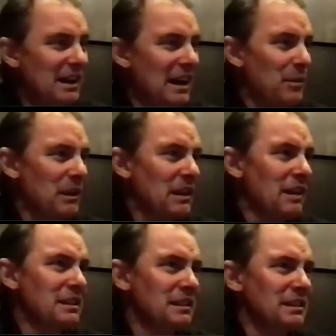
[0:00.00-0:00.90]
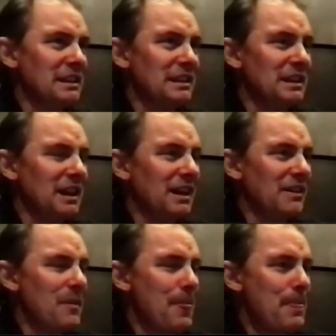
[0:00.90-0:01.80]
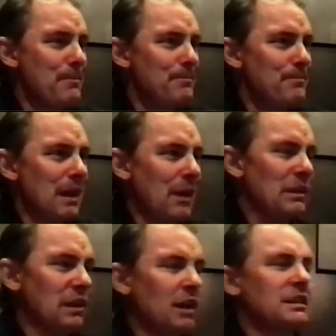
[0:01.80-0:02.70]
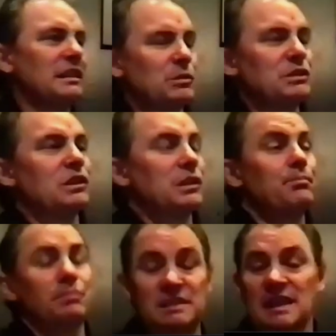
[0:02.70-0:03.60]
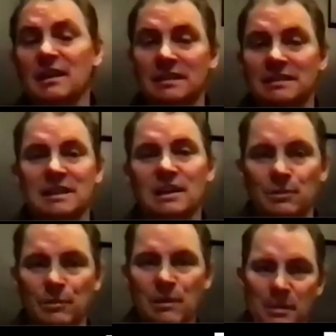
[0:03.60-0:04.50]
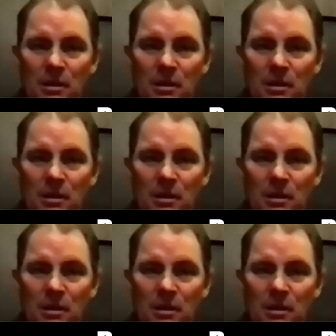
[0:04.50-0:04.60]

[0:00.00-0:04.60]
reluctantly was going to sell it in Saudi Arabia.